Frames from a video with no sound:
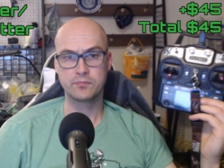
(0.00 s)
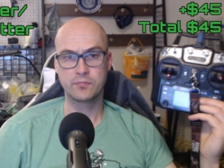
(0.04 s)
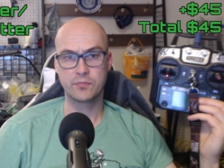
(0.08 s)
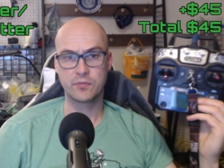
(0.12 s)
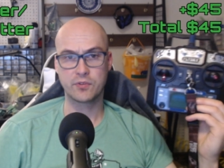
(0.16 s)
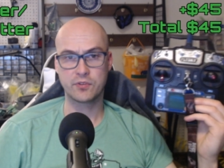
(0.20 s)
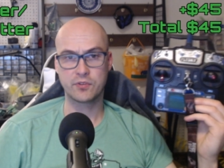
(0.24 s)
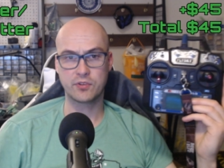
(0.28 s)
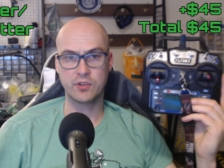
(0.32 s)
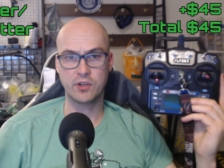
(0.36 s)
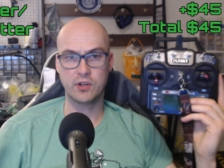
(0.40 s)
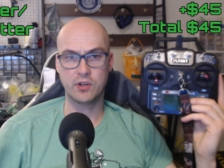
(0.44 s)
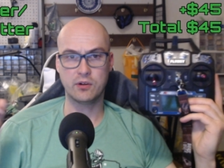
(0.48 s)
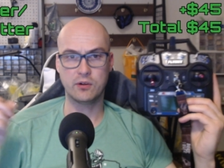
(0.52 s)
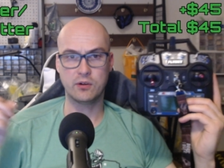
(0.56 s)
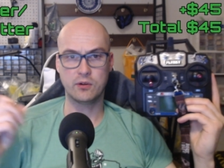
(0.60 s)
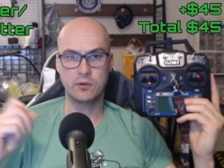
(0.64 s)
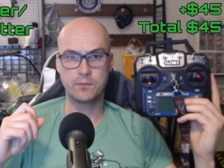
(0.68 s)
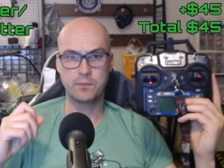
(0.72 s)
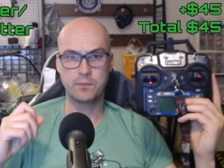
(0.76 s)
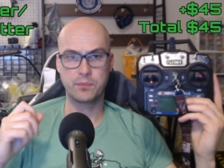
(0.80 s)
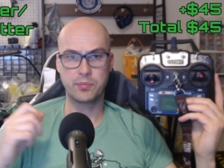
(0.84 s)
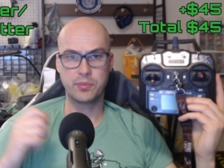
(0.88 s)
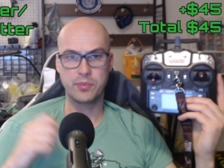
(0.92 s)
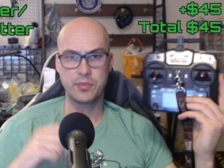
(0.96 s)

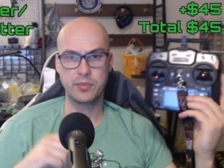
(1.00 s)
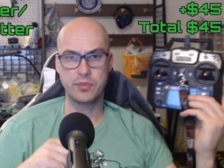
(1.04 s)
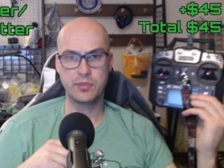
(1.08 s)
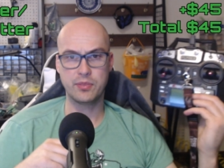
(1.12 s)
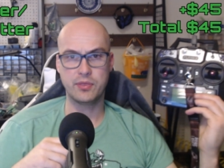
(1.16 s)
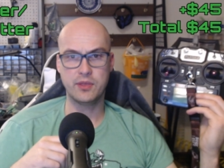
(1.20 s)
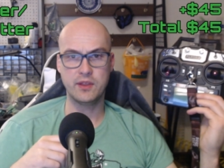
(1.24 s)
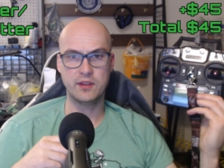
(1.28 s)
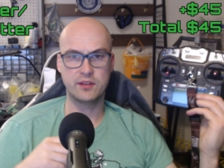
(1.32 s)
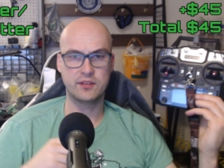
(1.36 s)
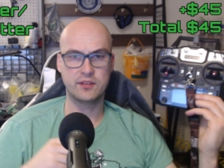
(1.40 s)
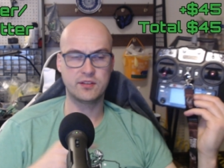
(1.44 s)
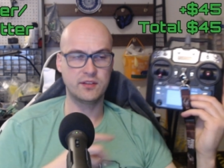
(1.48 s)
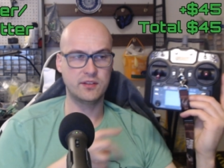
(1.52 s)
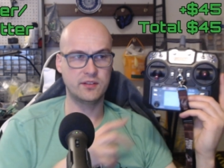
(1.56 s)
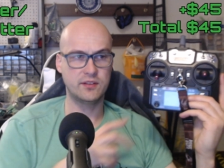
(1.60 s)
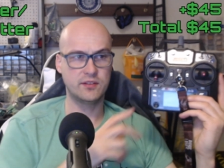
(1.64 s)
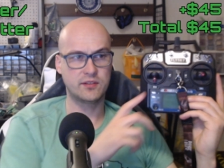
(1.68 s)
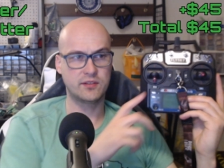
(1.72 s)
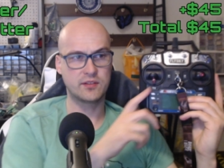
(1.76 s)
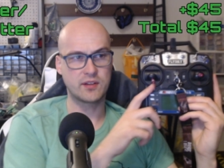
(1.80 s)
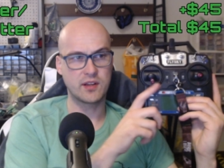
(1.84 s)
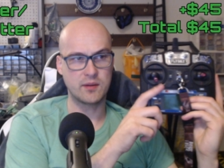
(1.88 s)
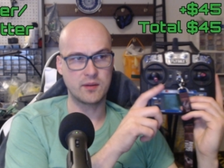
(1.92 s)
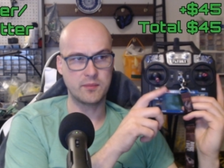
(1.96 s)
So this
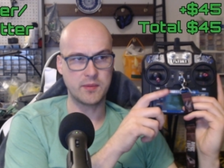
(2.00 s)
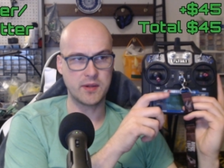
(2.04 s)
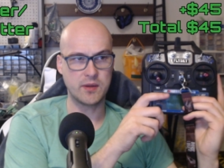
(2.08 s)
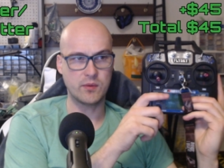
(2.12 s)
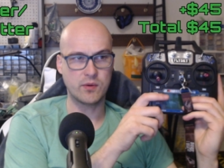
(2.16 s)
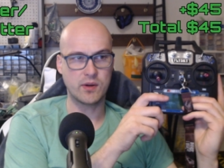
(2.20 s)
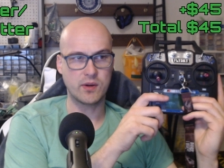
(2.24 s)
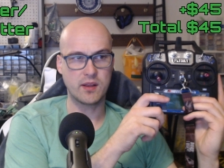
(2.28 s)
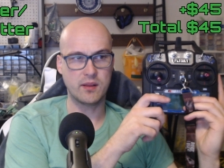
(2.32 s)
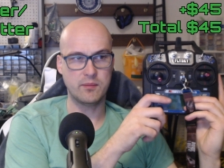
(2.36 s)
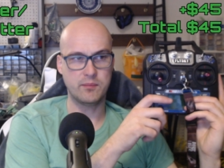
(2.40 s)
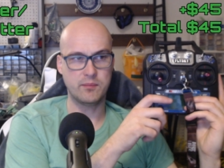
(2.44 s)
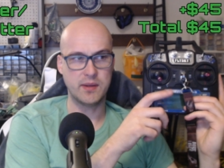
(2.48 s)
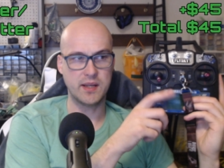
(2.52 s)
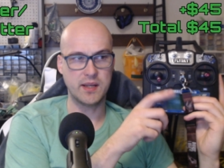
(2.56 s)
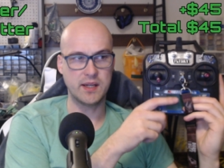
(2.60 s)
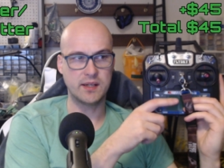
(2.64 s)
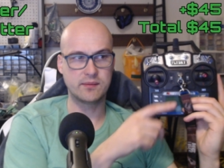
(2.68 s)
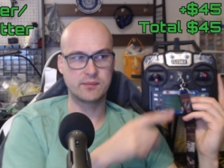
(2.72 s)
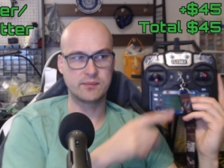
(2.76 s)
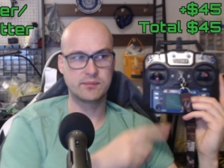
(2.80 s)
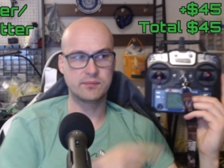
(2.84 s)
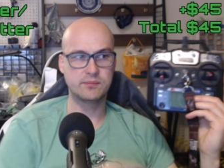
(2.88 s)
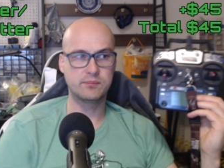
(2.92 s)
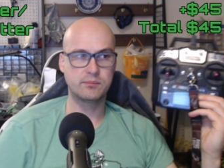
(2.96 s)
is going to be one of the big